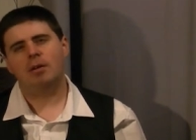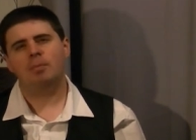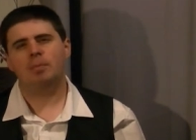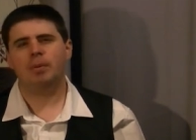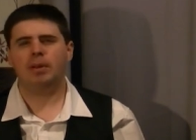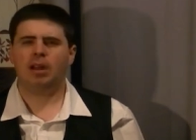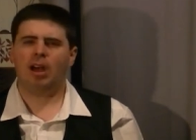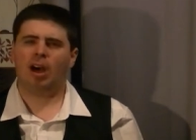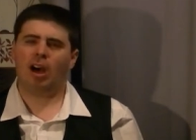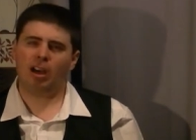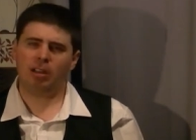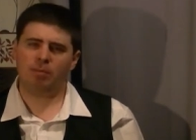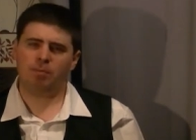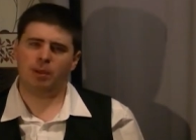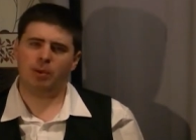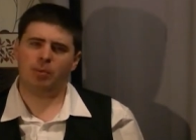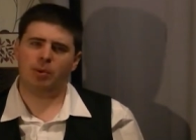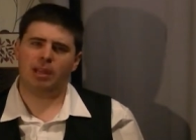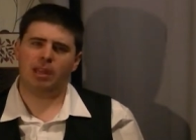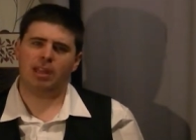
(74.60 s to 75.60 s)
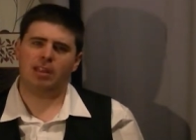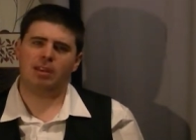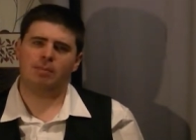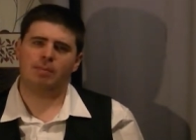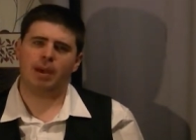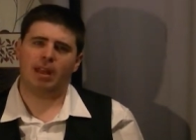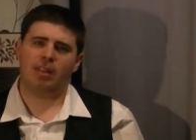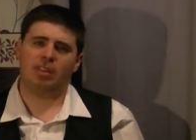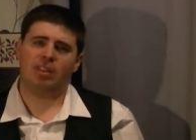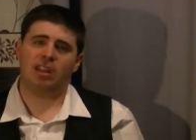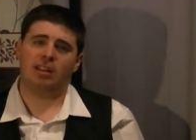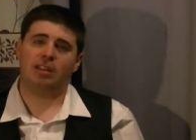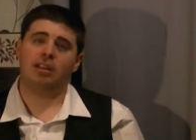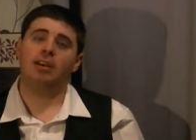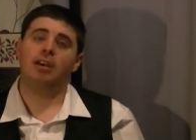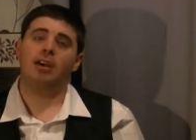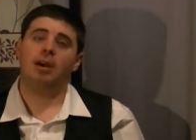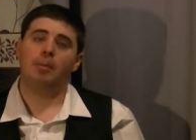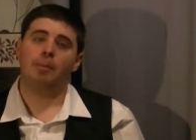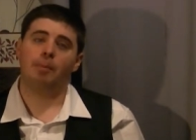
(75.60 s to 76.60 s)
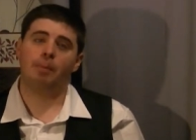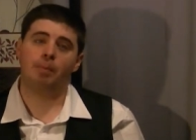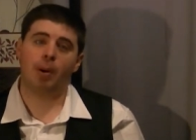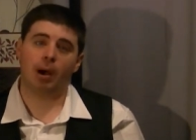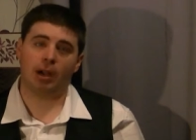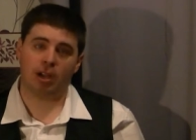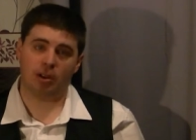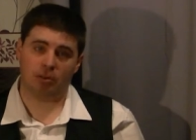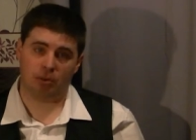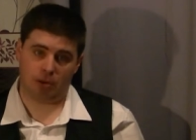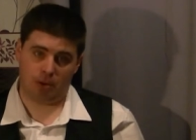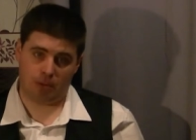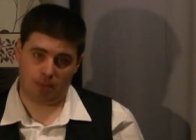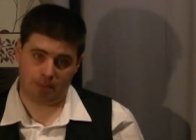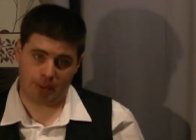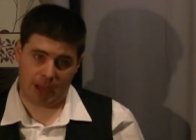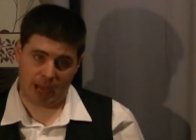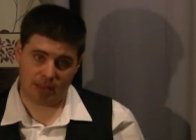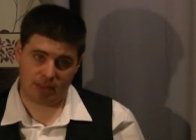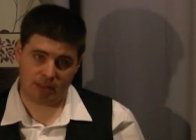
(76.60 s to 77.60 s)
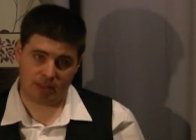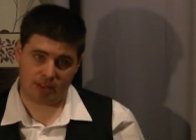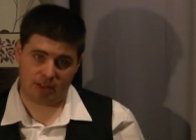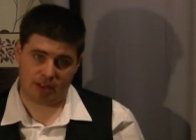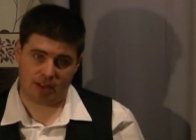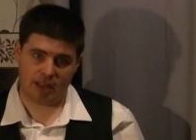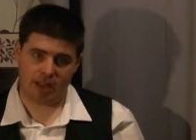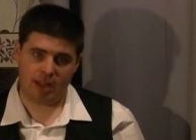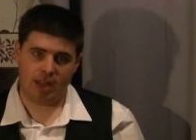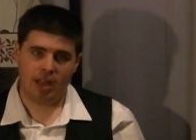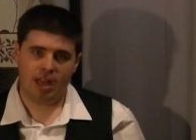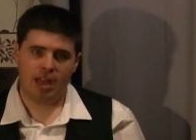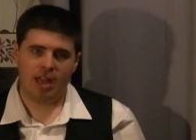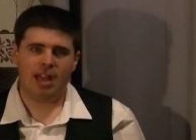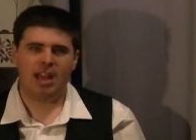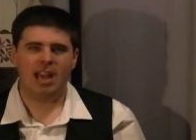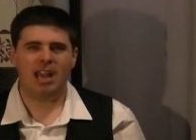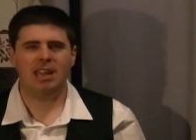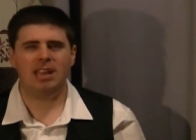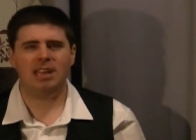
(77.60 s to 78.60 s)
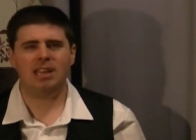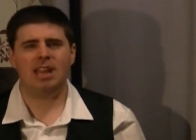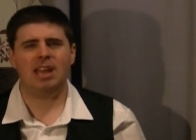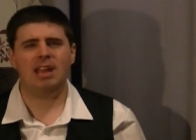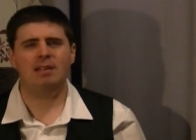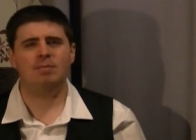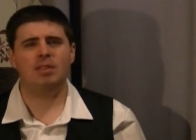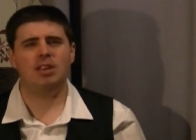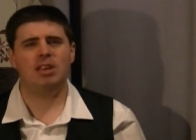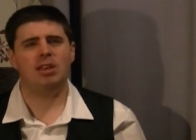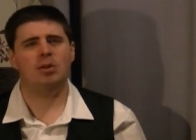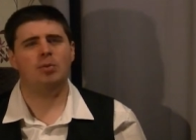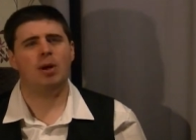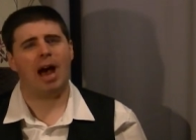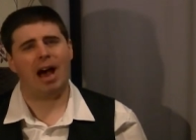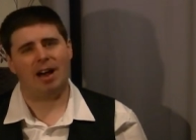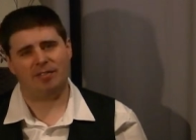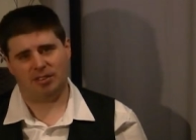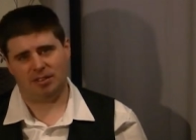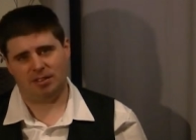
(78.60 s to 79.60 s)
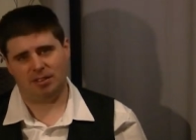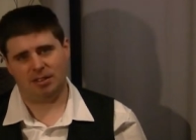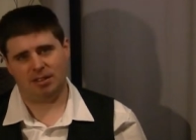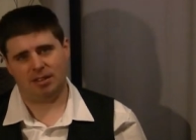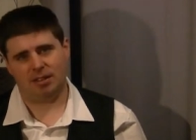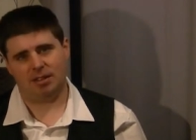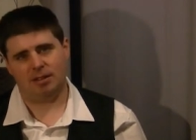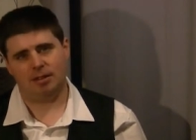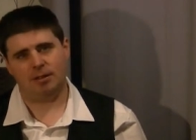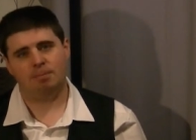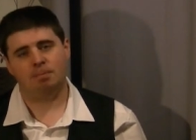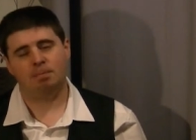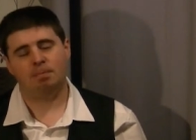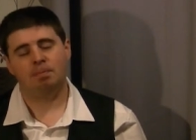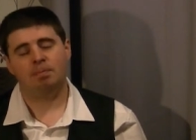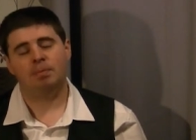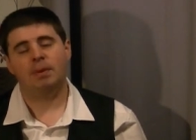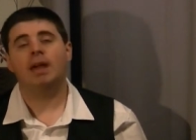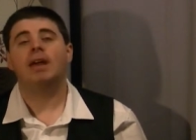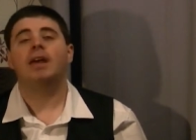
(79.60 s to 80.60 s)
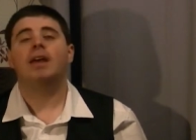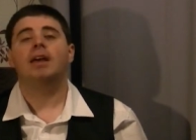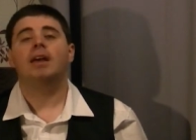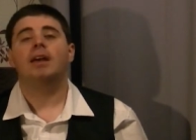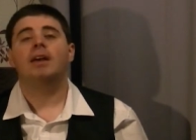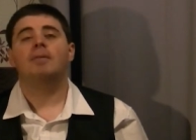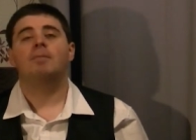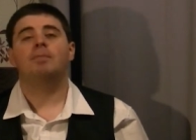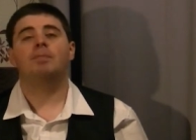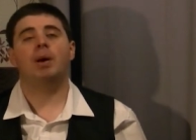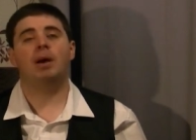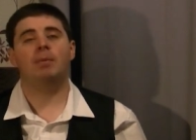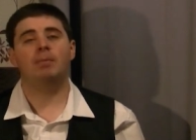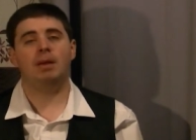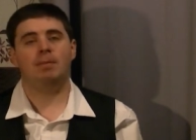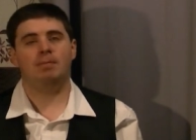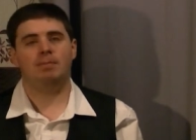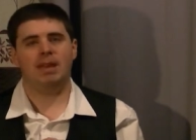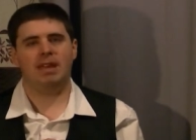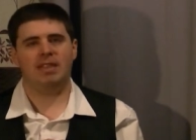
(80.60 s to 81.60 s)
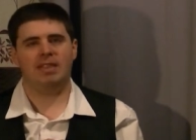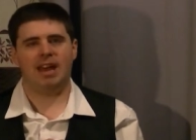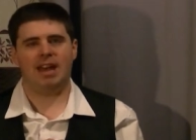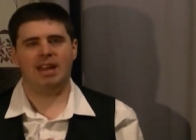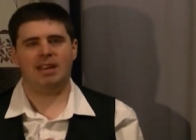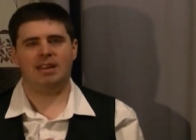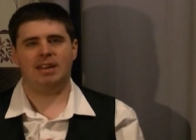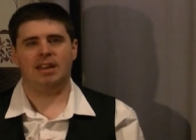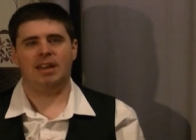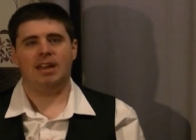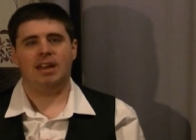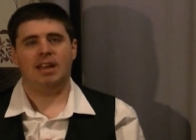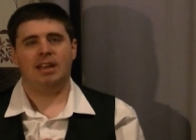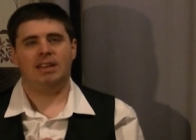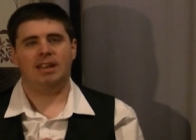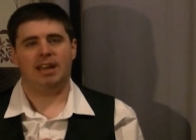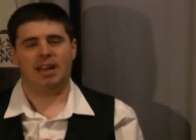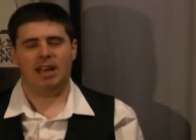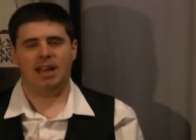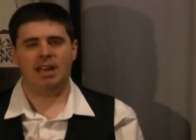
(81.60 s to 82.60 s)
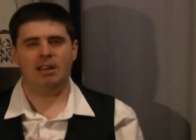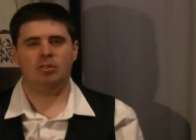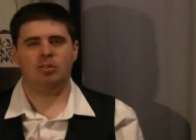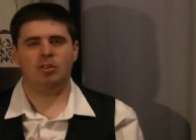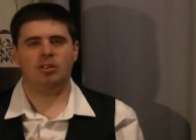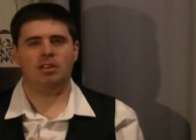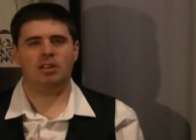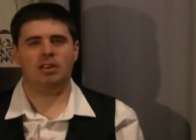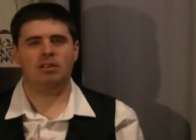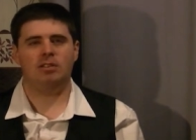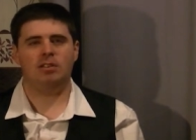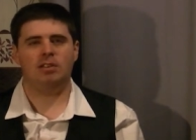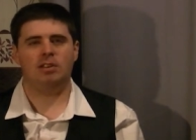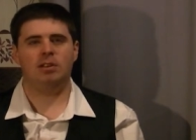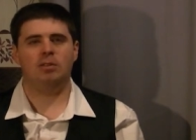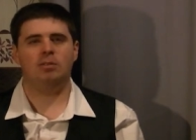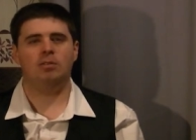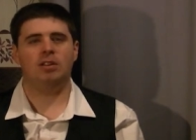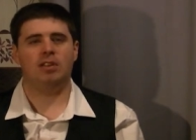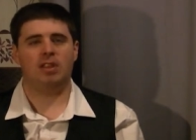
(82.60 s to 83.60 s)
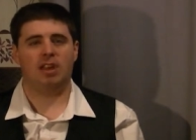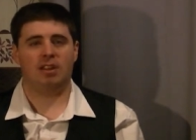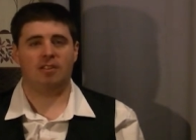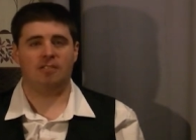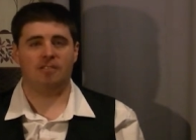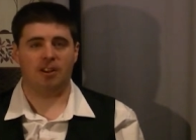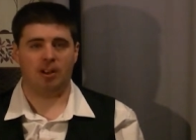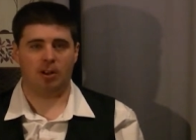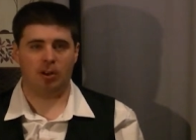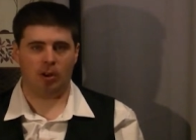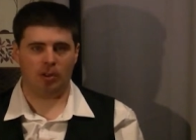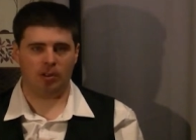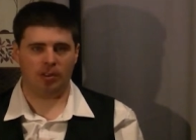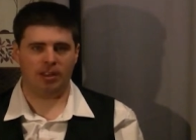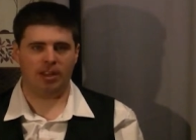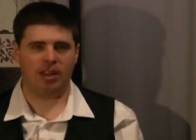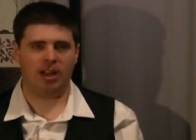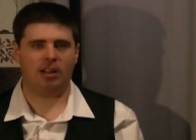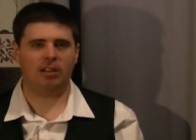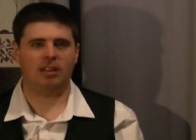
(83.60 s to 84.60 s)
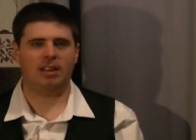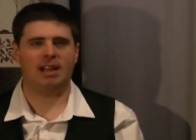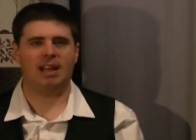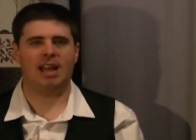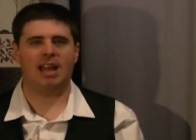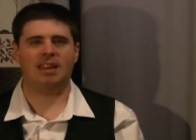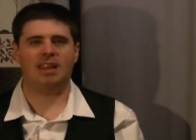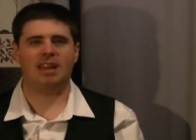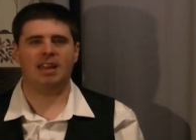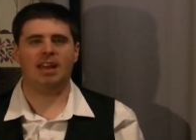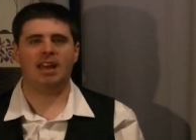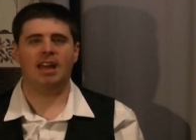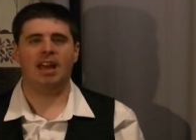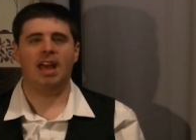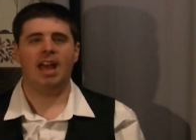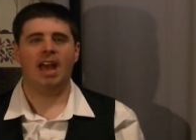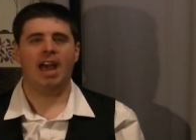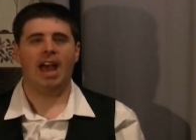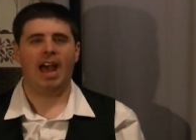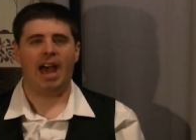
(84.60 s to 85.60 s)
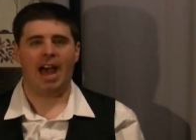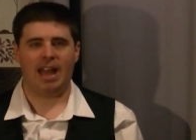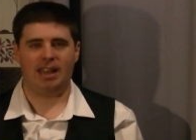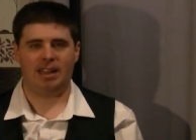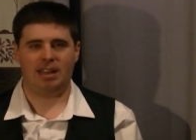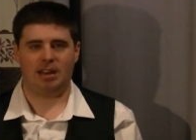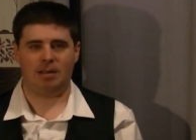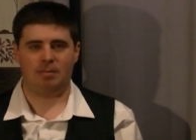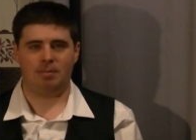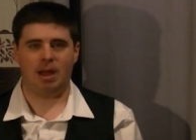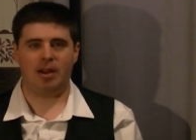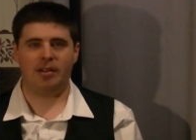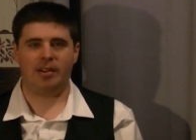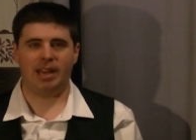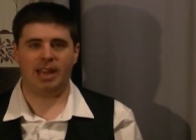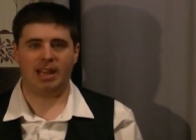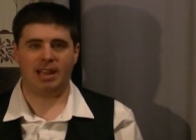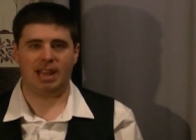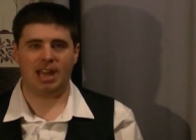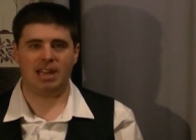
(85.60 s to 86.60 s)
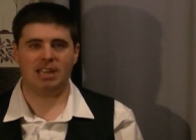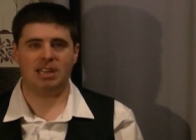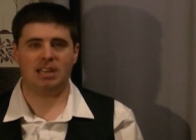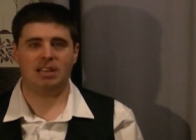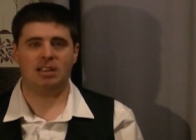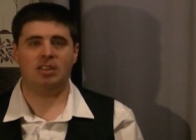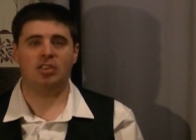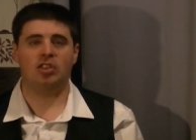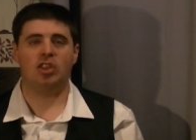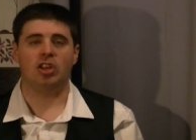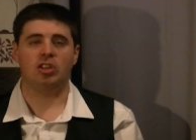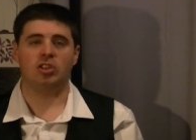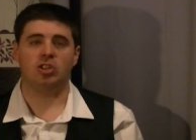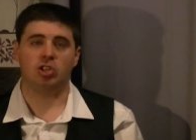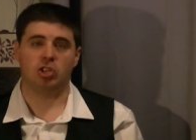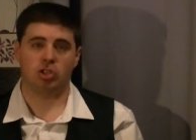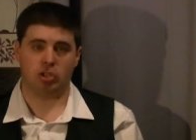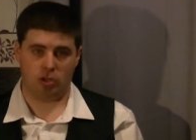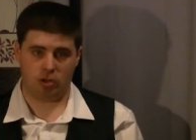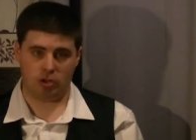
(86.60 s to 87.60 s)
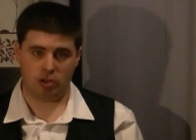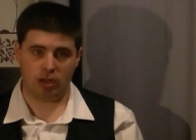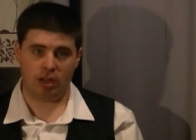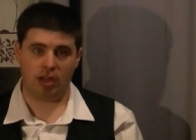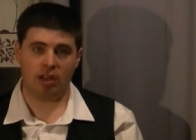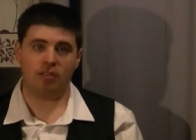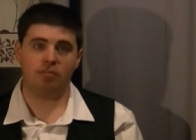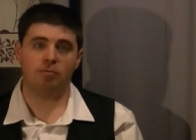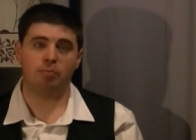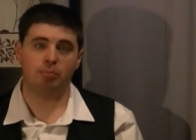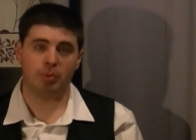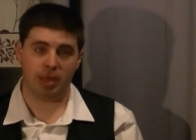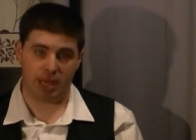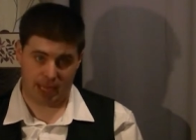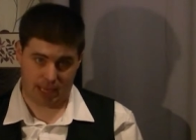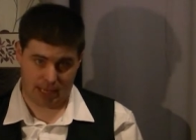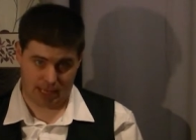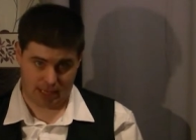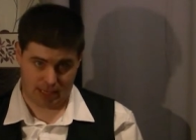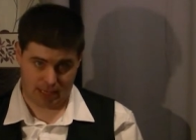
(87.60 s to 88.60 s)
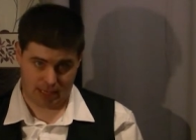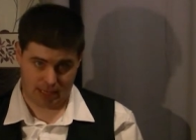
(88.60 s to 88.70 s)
but I'd be willing to bet that Buckaroo Banzai is a name that you haven't heard. Permit me then to introduce you to this forgotten cult classic and an American legend that should have been.